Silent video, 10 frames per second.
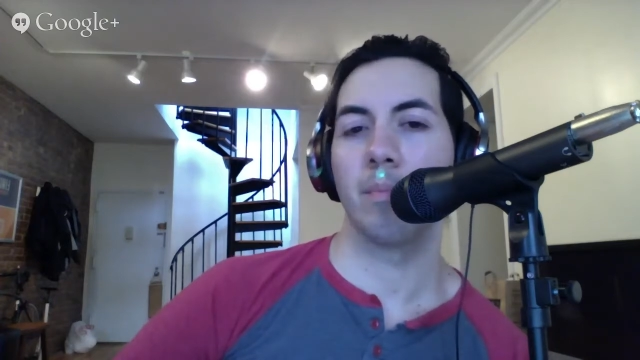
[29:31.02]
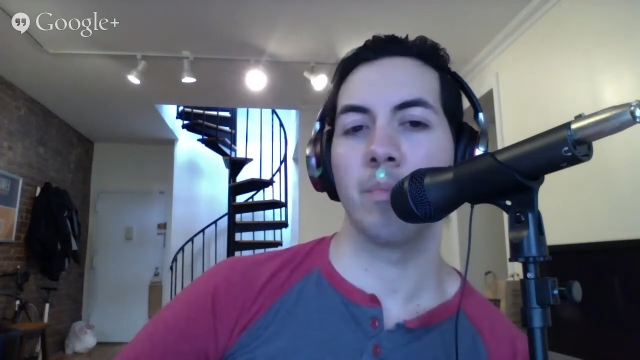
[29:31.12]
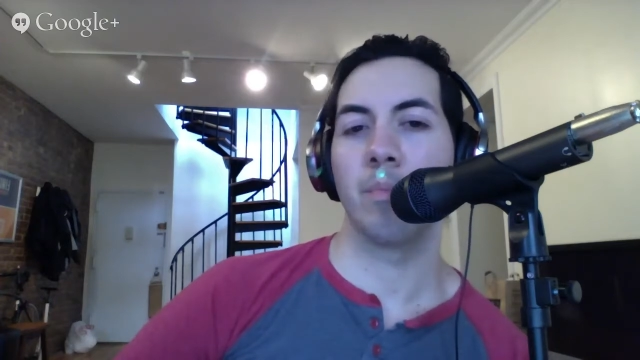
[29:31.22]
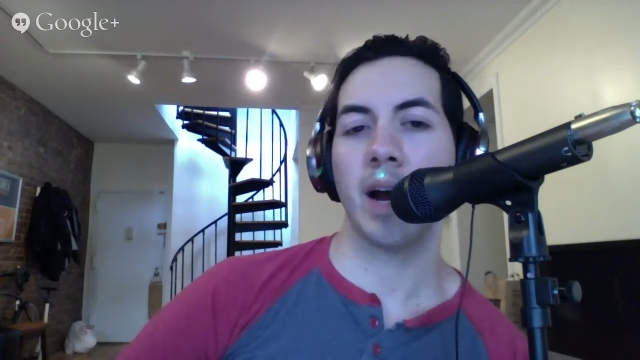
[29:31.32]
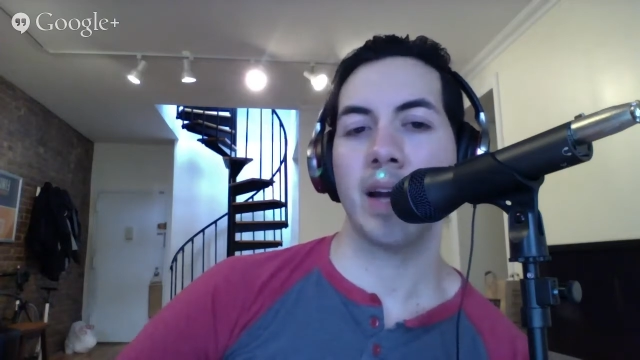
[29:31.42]

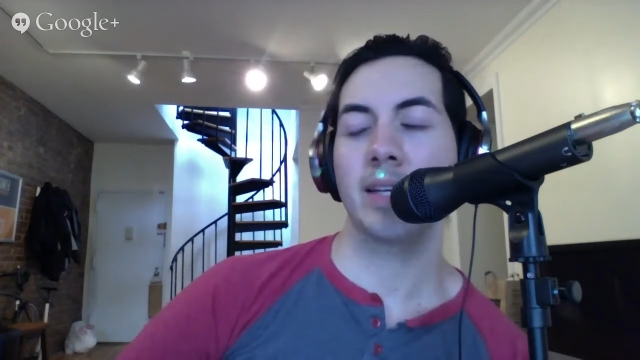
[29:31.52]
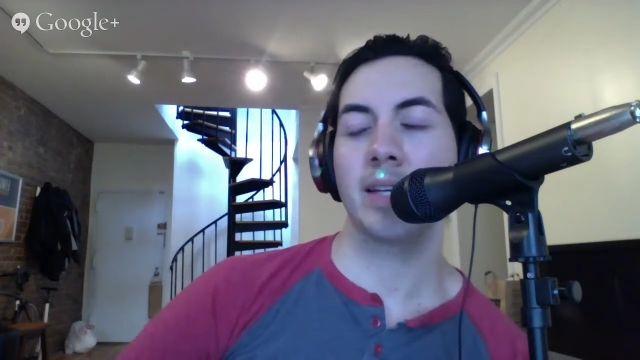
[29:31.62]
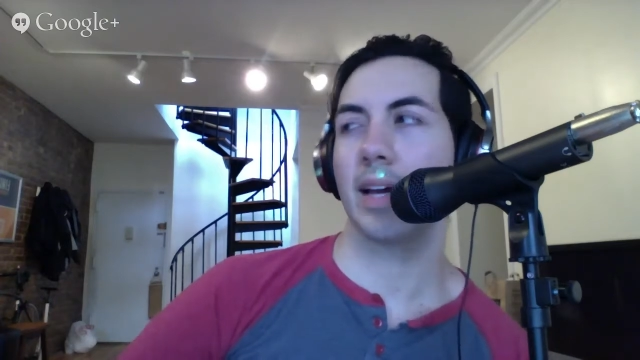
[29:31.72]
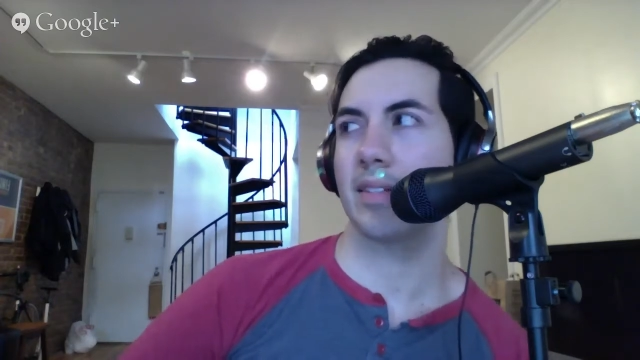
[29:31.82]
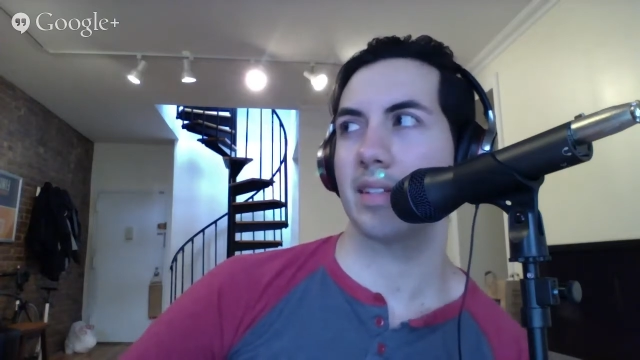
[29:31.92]
My
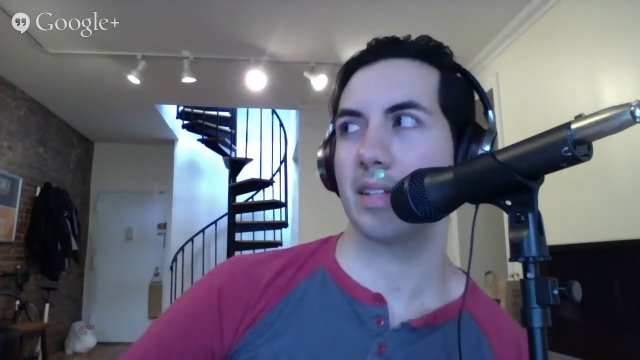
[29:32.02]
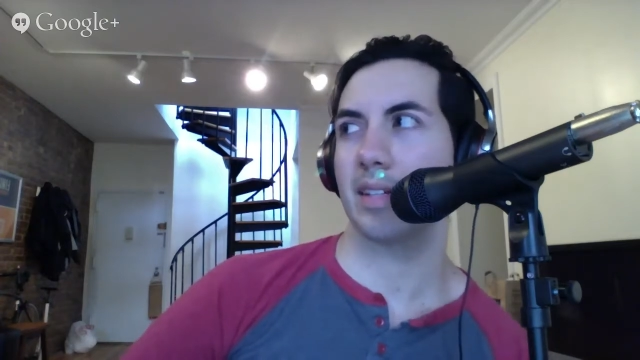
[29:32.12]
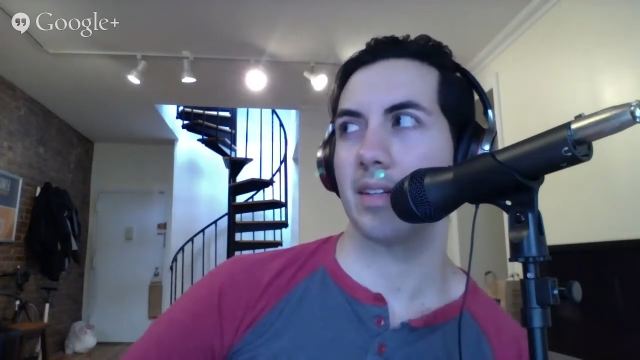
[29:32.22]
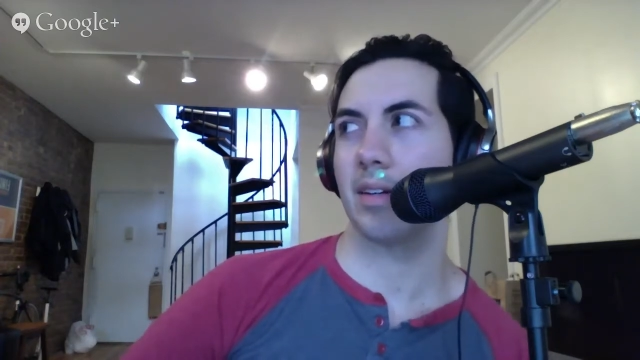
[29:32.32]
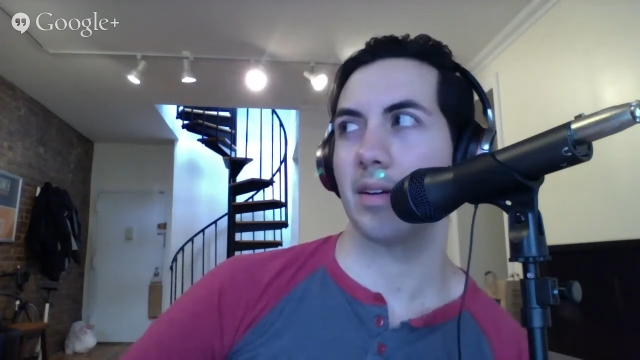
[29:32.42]

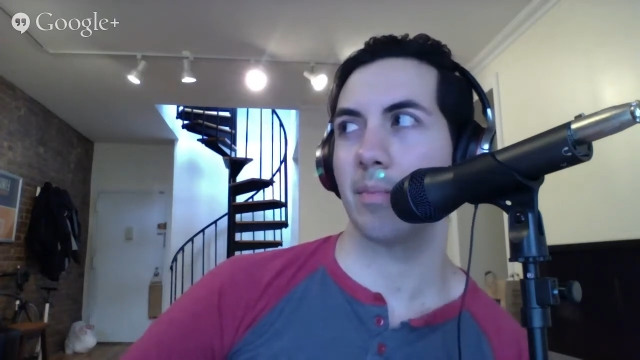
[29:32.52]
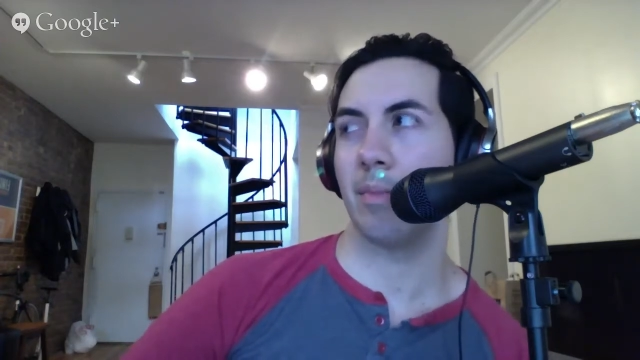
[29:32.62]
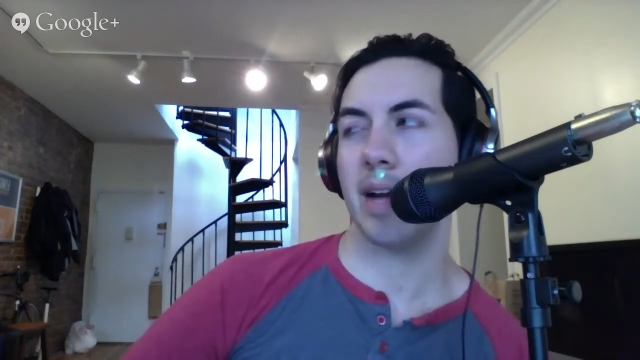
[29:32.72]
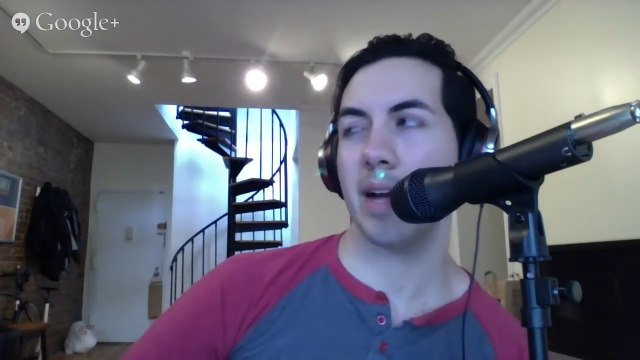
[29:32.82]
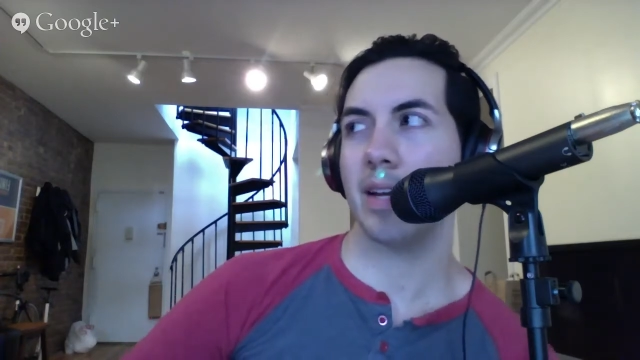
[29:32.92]

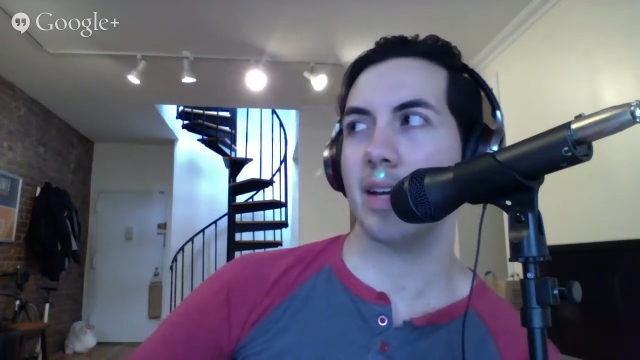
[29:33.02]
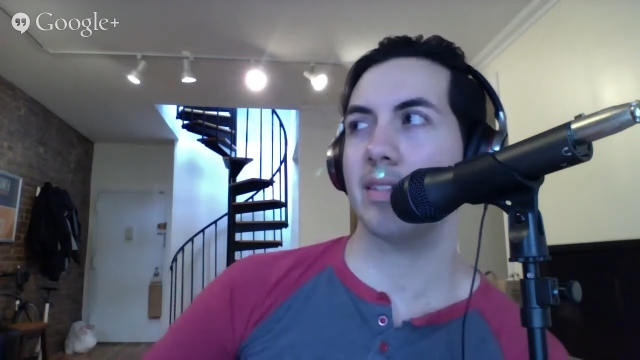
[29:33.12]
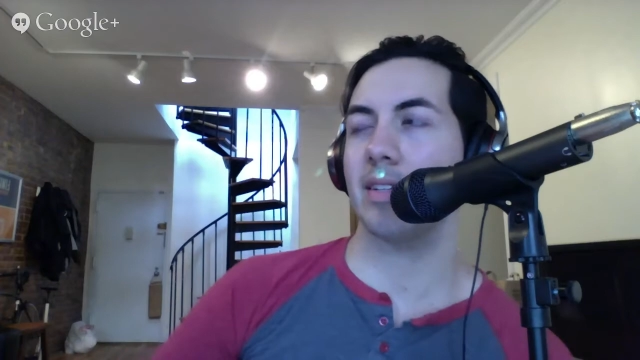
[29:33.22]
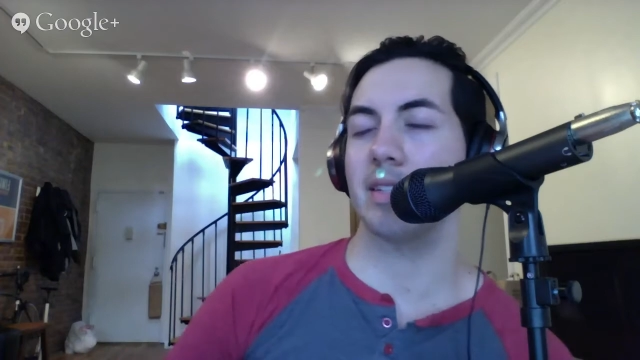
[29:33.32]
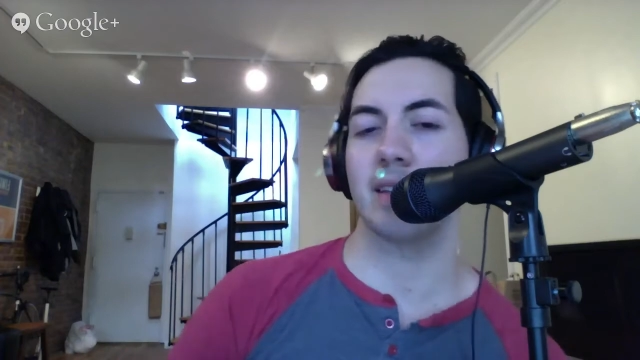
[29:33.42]
guess
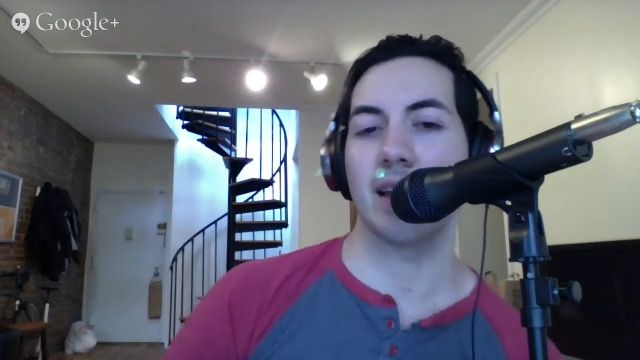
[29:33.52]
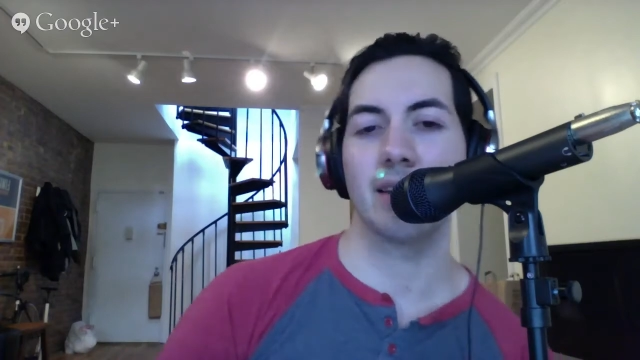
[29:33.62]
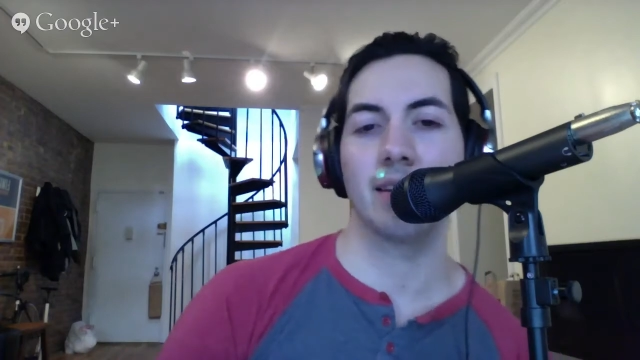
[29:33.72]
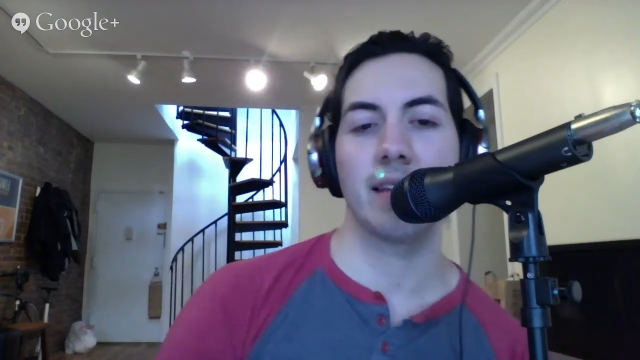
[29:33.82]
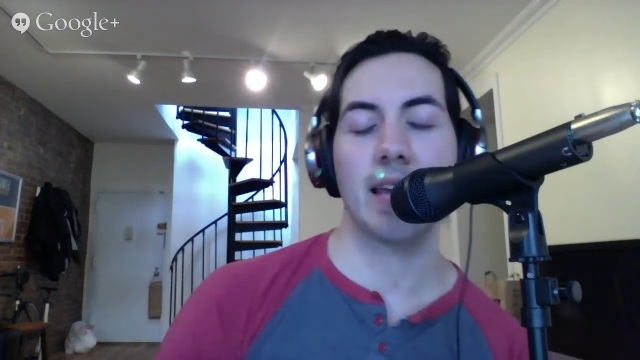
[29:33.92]
is that
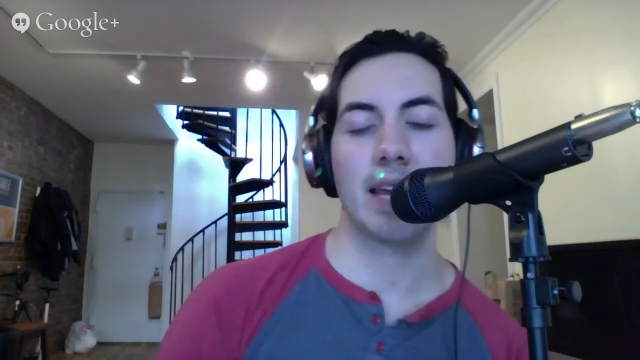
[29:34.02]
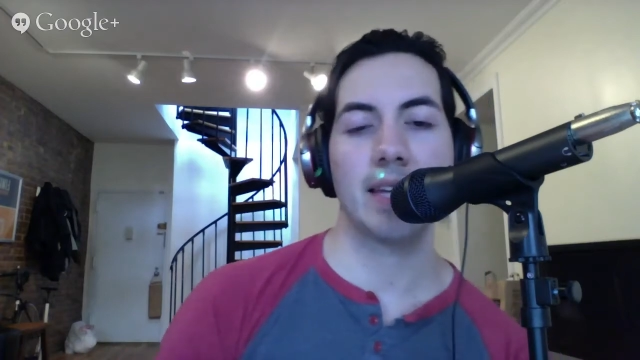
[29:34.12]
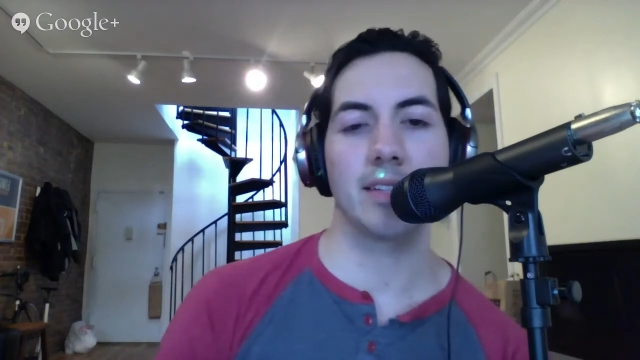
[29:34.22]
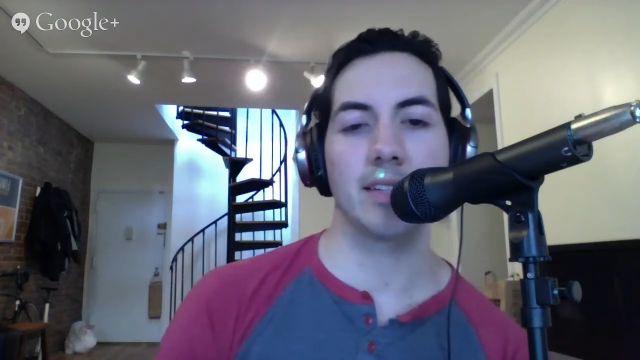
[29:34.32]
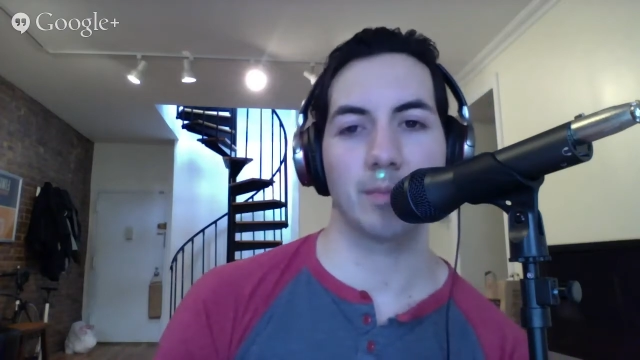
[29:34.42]
they
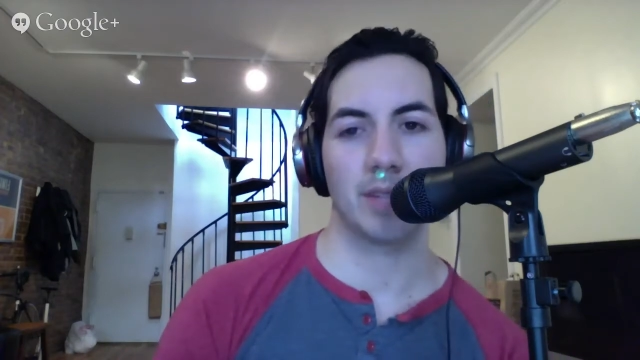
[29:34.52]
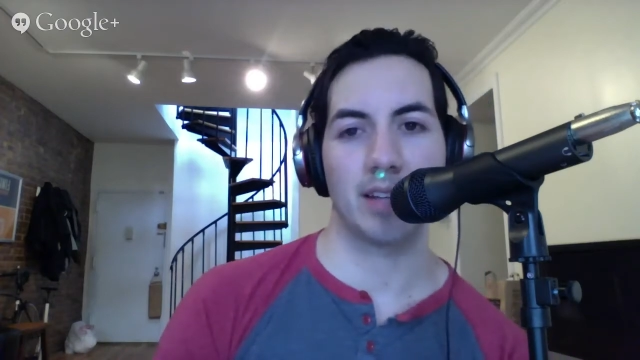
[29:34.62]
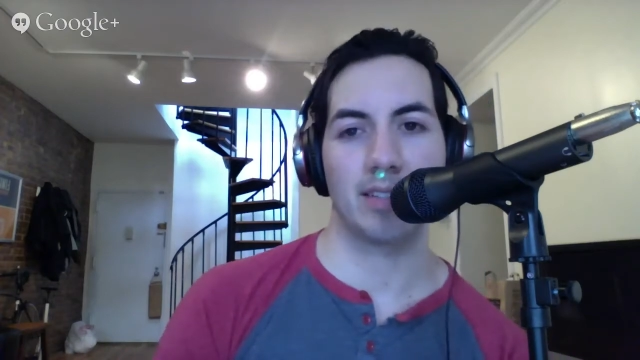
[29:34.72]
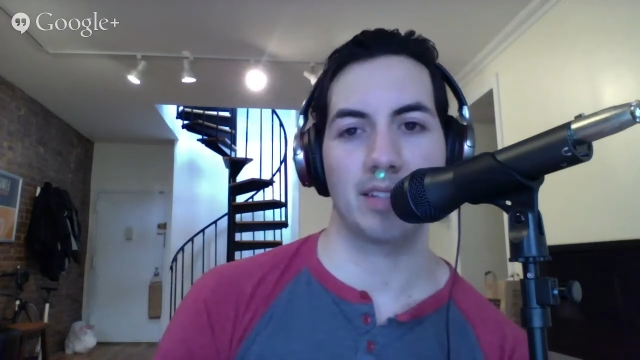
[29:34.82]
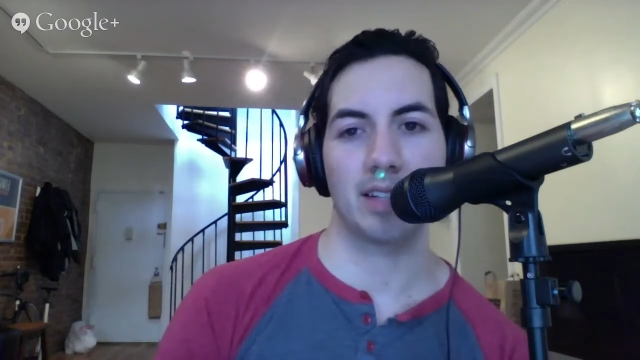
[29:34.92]
did some
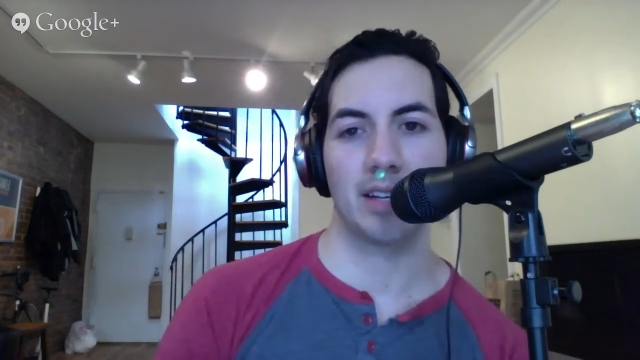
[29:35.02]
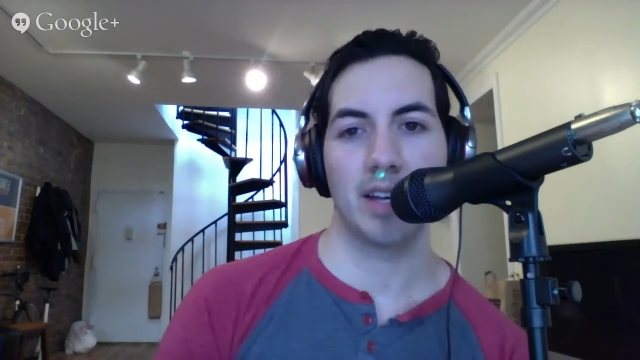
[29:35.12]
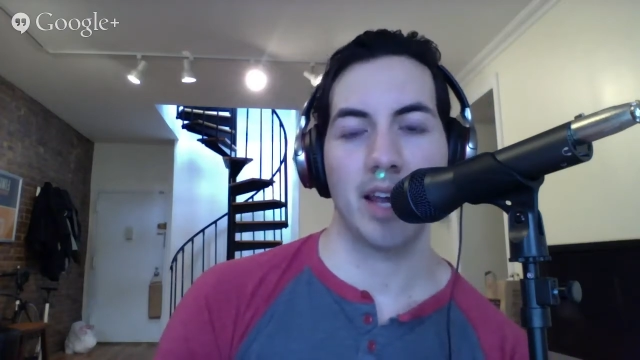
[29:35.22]
testing,